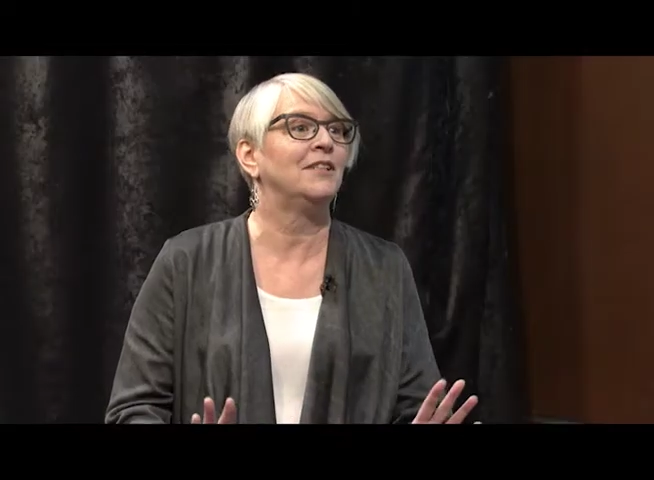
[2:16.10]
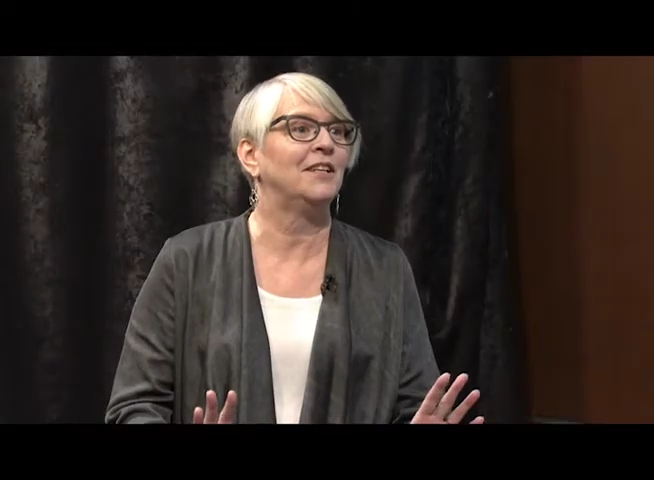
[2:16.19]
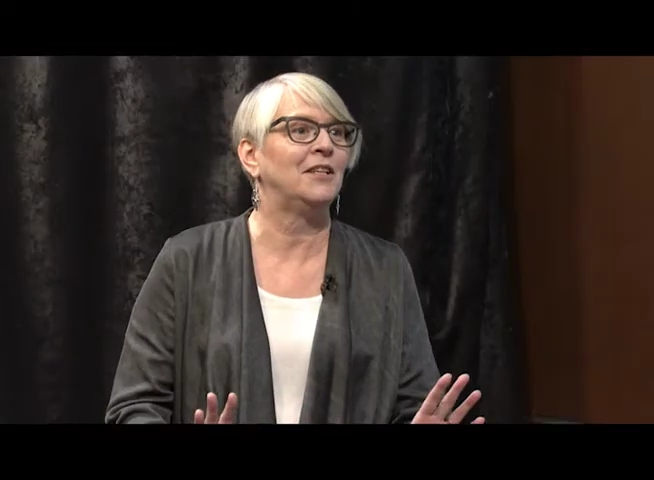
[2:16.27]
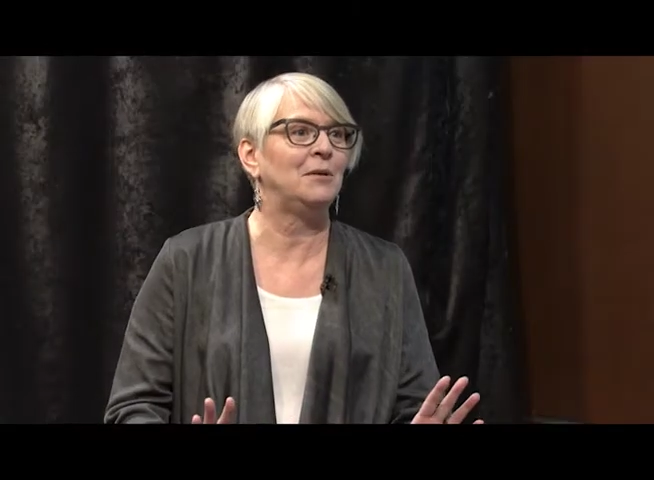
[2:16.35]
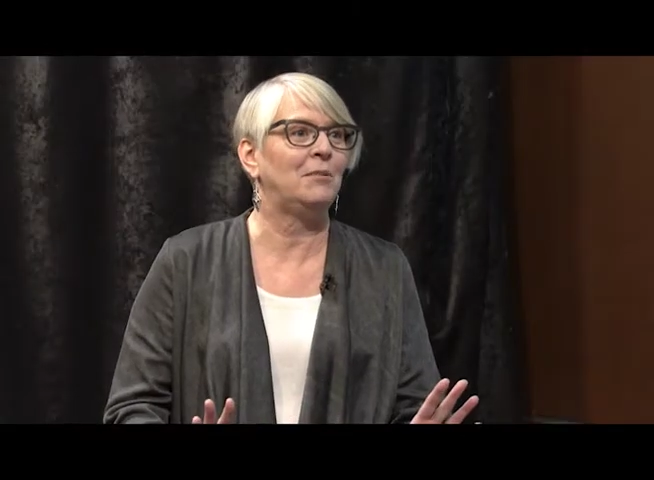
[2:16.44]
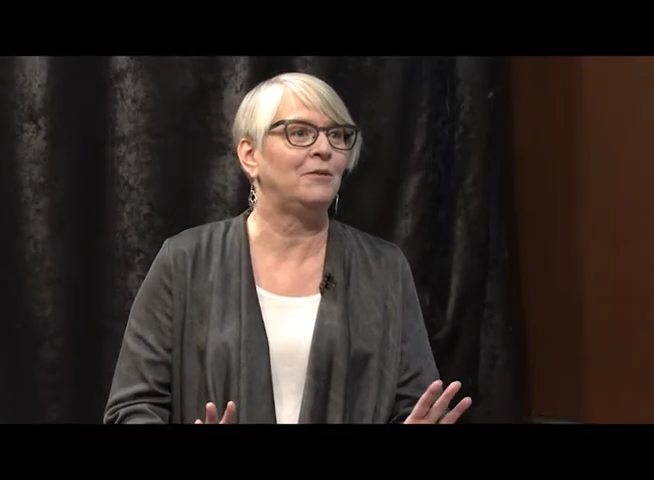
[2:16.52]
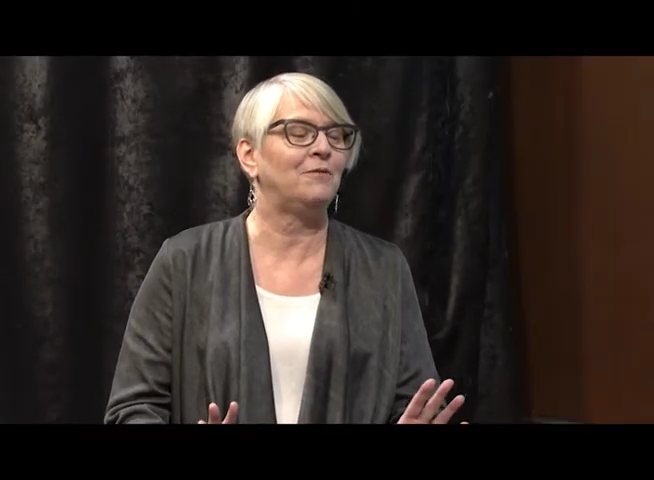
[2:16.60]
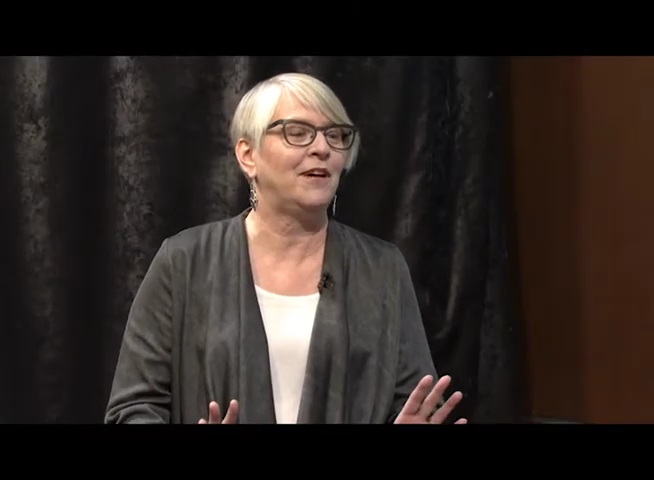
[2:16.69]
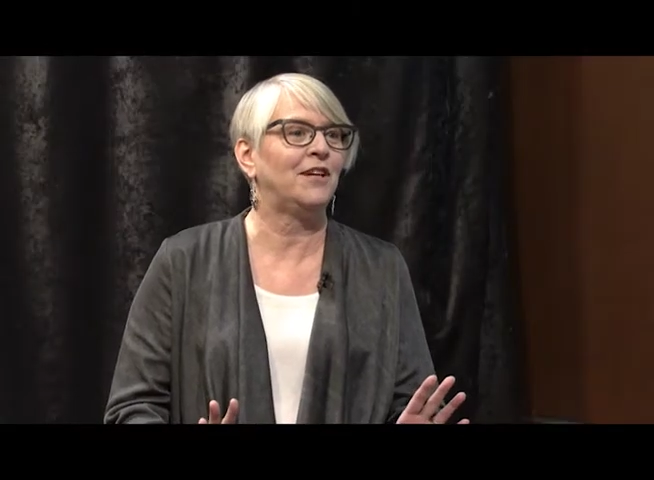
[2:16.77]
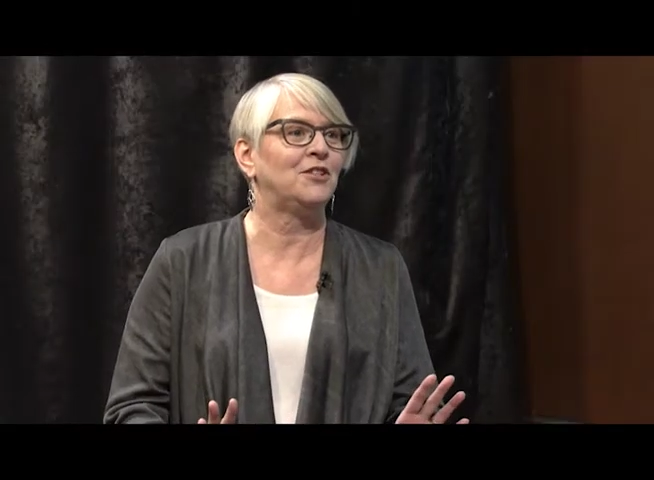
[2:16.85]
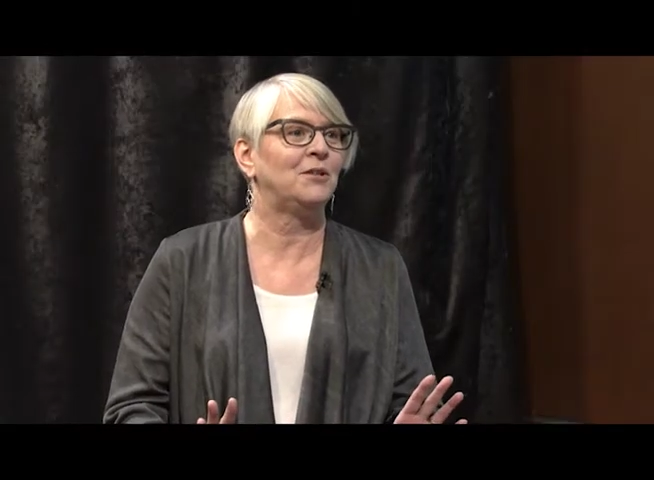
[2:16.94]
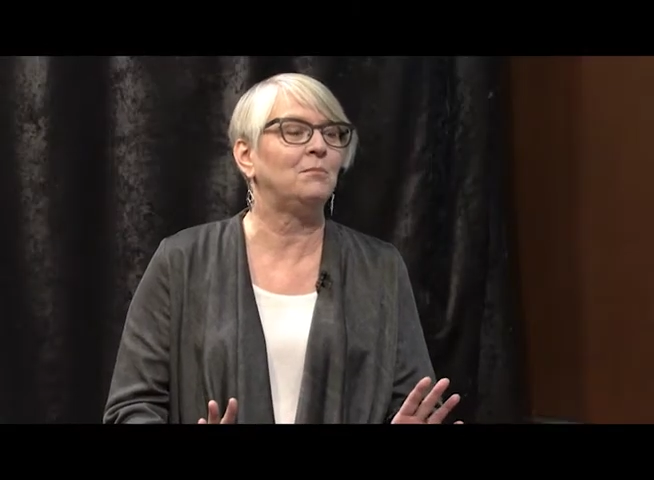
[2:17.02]
nothing about
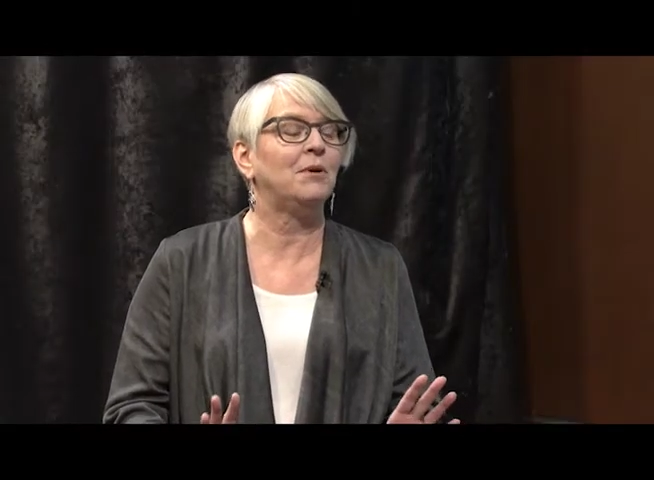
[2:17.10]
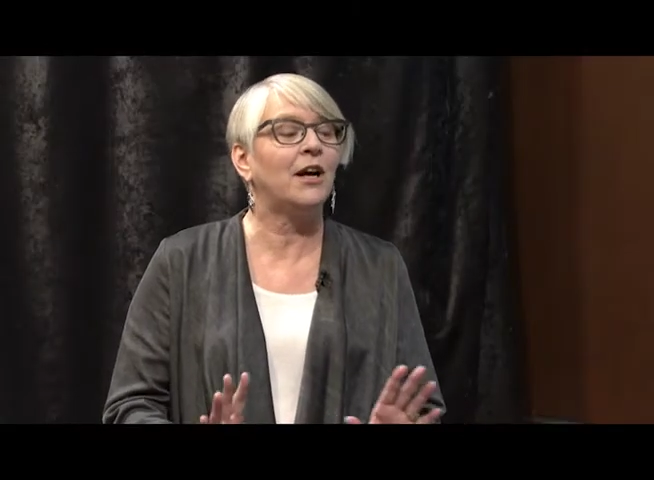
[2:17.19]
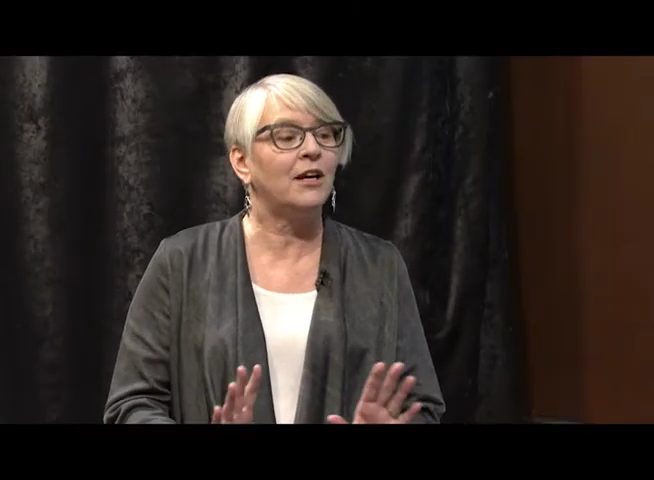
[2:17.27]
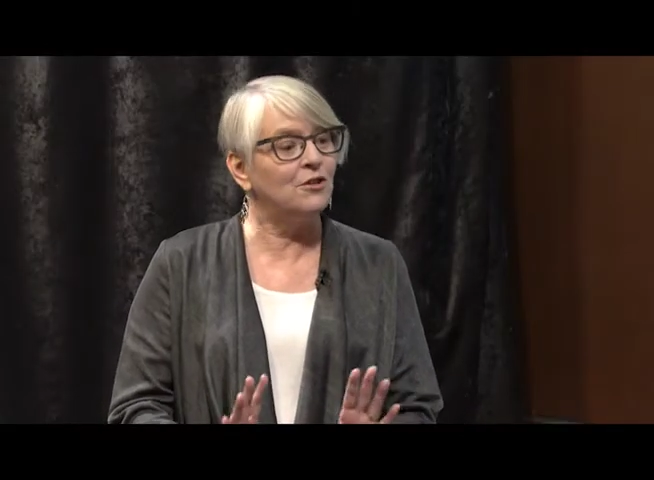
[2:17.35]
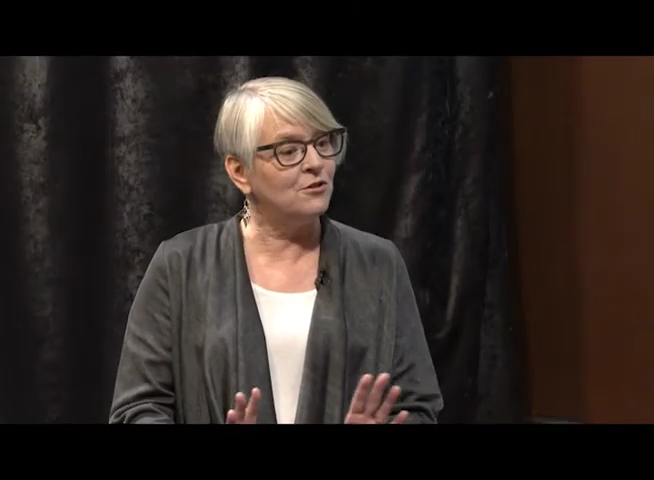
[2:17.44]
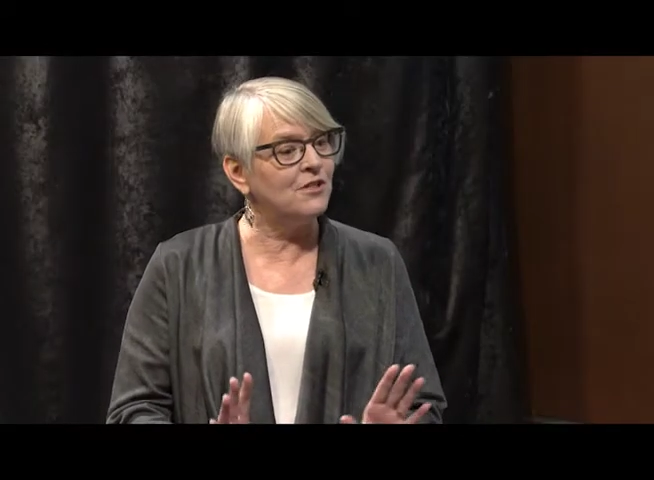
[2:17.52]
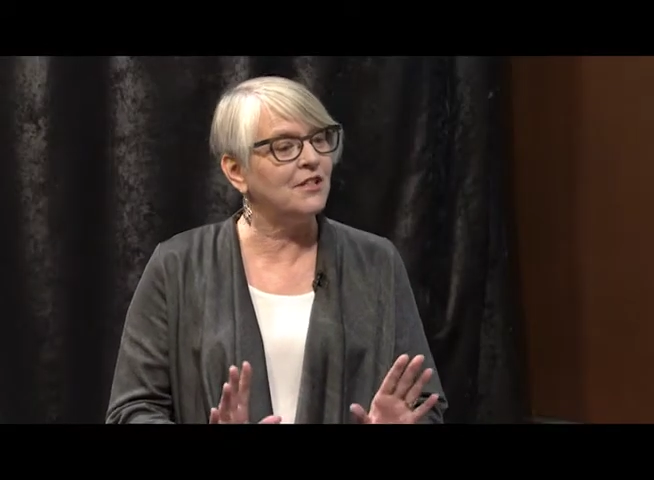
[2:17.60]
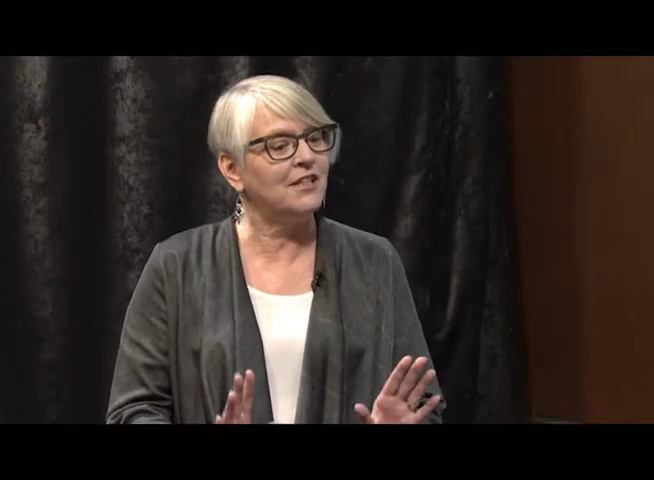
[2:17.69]
fashion, but I used to